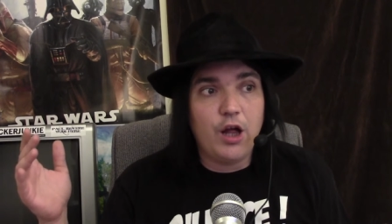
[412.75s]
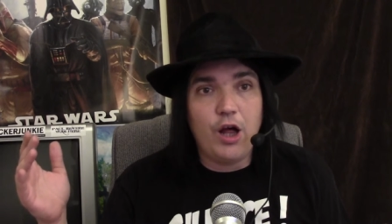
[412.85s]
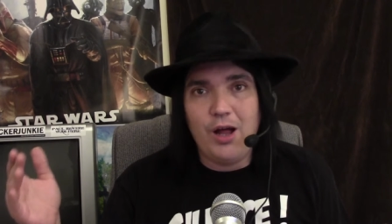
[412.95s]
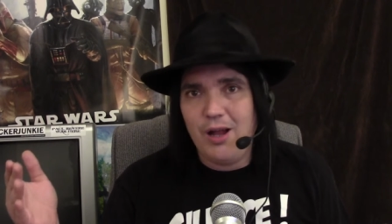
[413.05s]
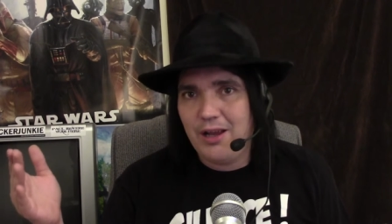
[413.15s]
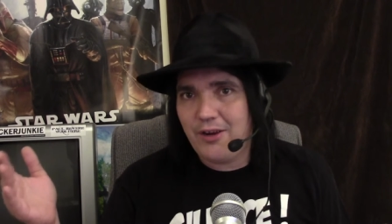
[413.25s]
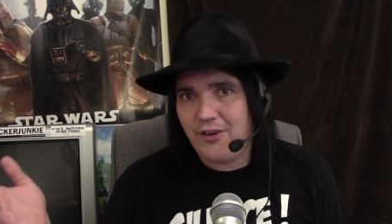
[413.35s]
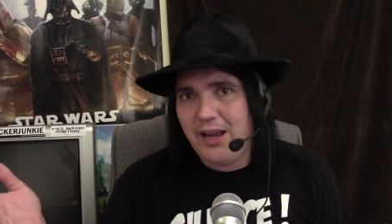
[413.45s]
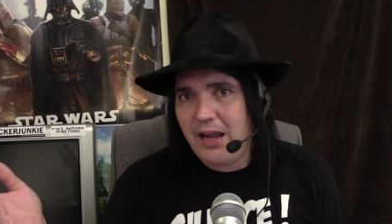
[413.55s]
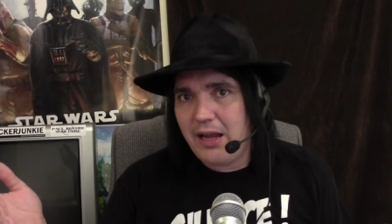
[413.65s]
all
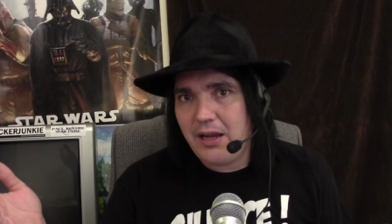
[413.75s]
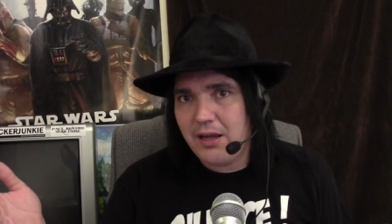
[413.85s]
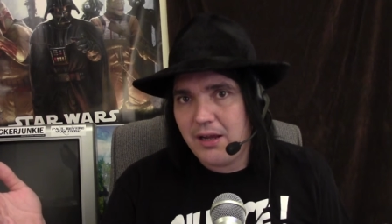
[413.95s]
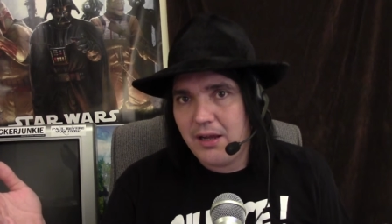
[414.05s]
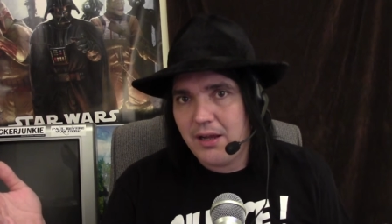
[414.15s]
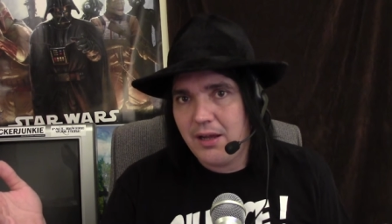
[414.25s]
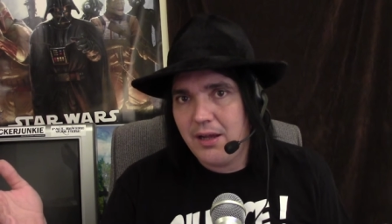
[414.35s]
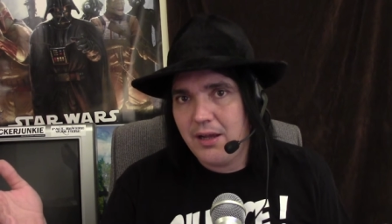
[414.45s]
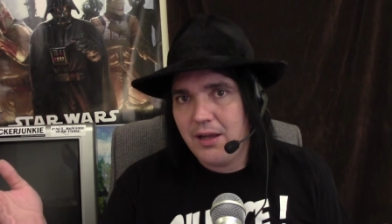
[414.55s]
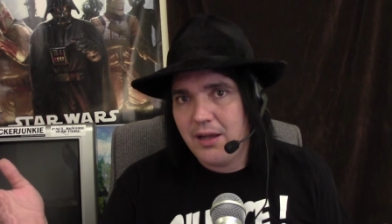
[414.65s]
agree
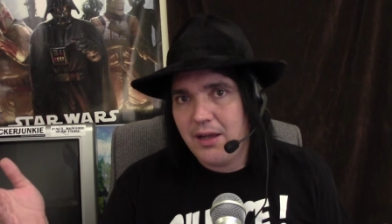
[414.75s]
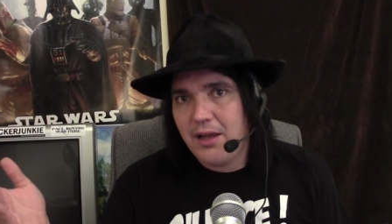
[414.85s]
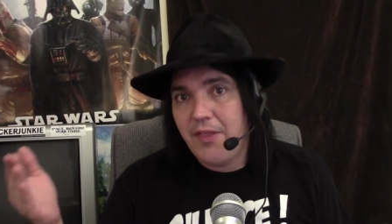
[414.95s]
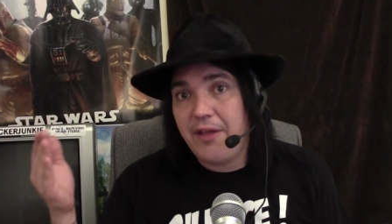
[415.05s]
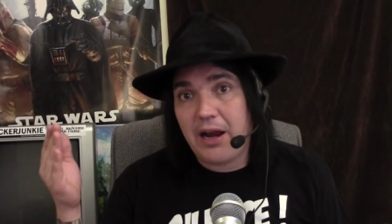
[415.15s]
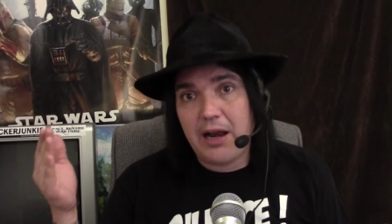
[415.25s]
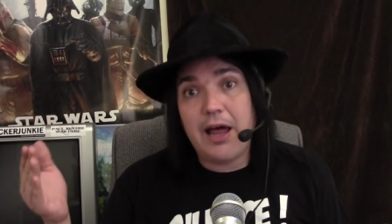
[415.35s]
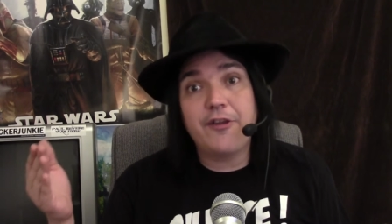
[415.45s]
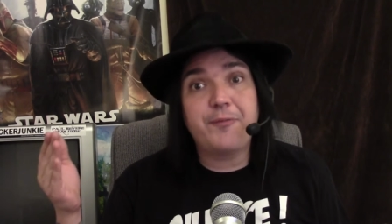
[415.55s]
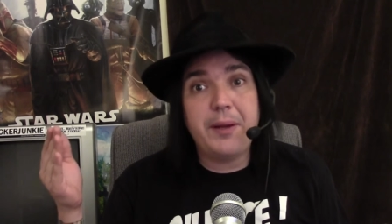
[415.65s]
that a
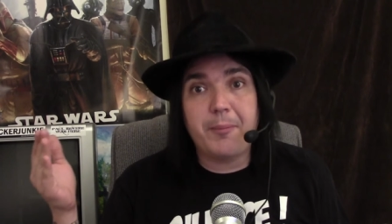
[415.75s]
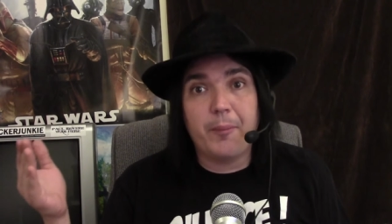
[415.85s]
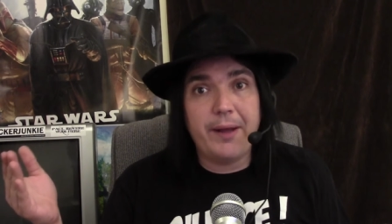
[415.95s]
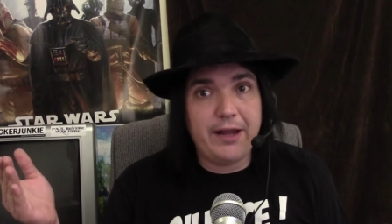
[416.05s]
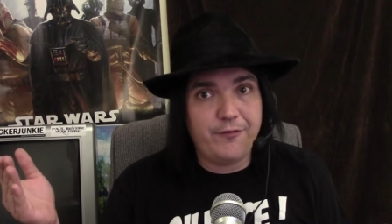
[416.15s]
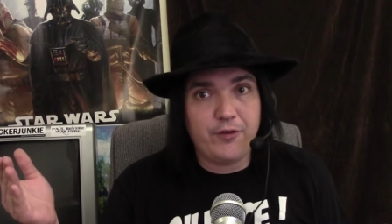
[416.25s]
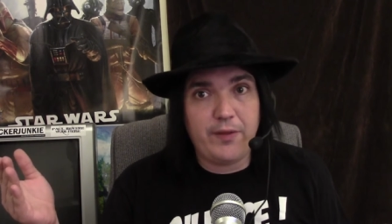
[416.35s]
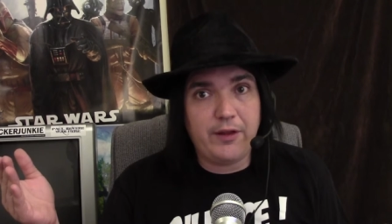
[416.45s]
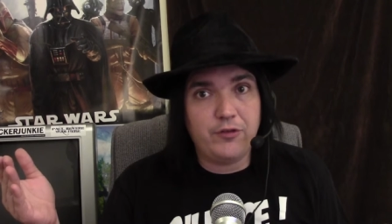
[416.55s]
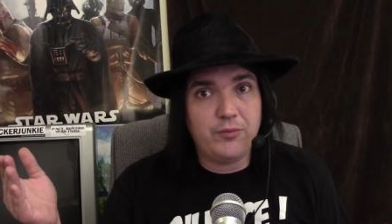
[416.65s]
lot of people paid for
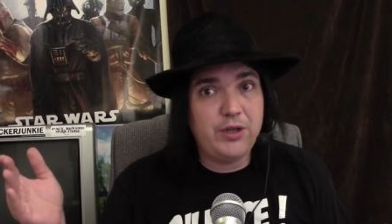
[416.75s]
this.